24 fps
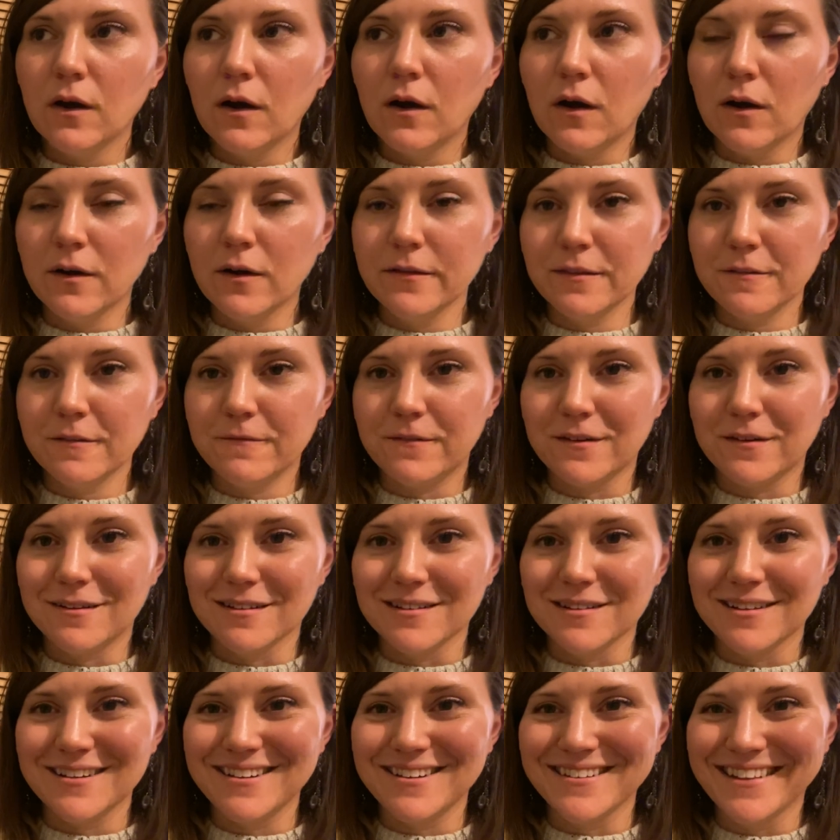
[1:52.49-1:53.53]
on the
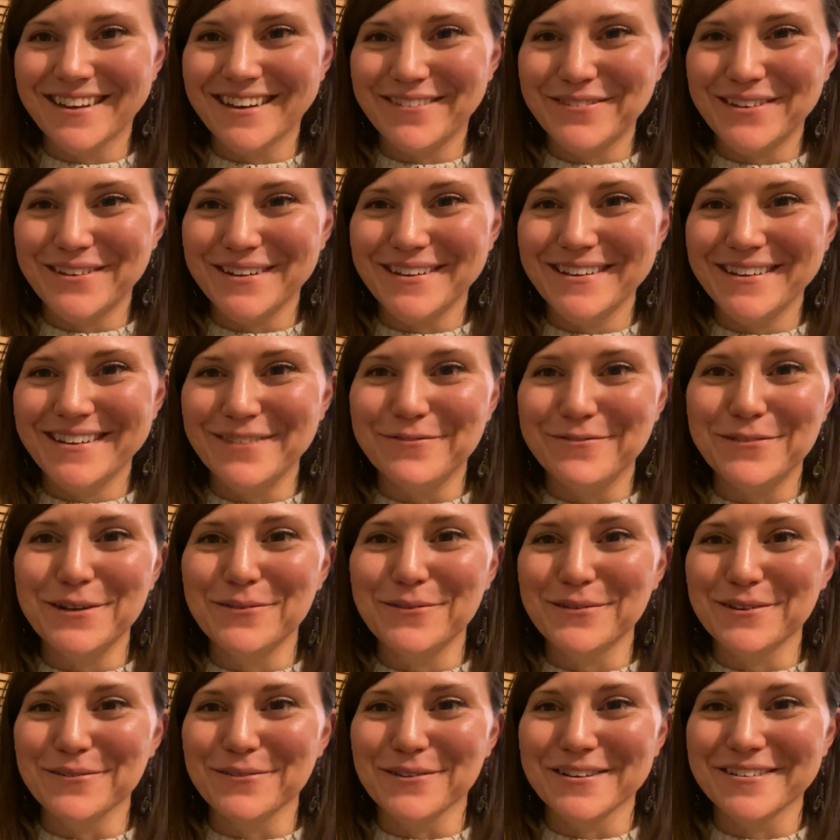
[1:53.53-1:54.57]
fiddle, and you'll have to, if
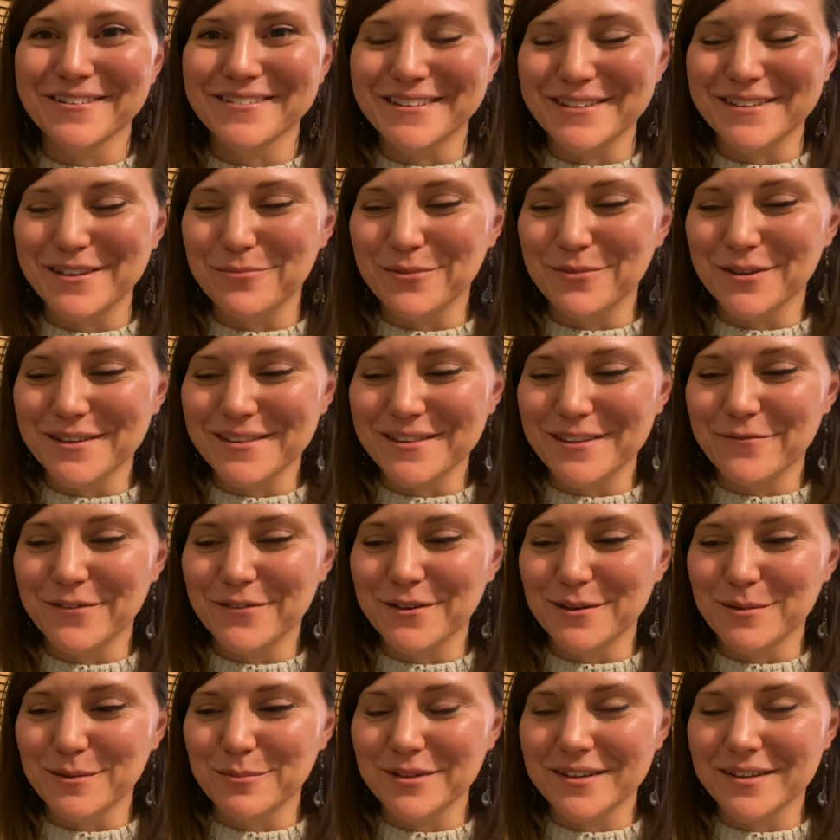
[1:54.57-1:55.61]
anyone's watching this who plays the
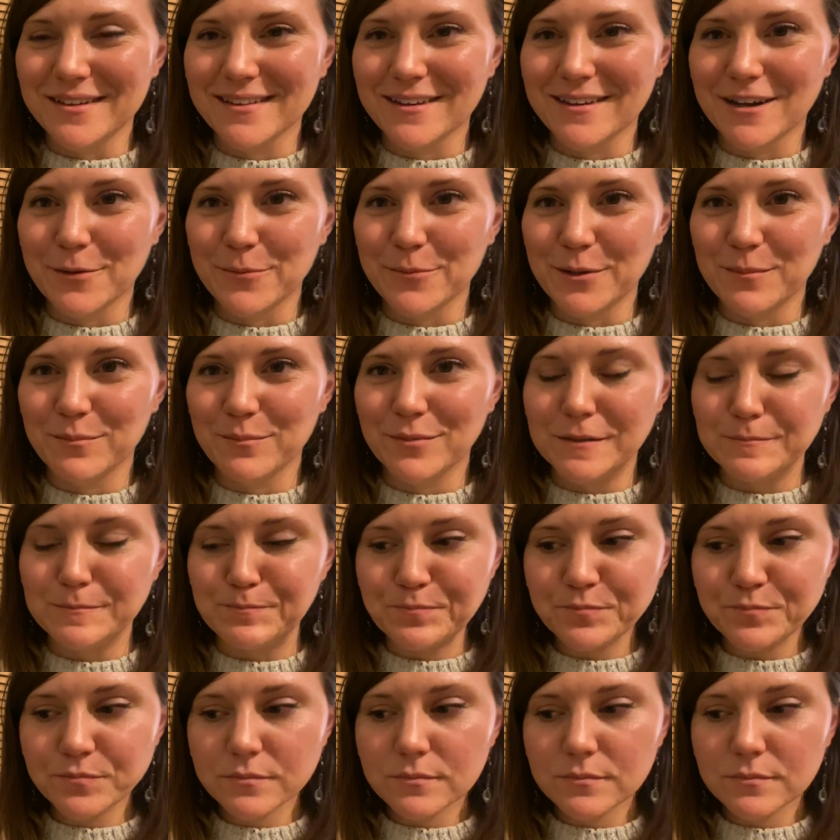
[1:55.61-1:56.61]
fiddle, please comment, but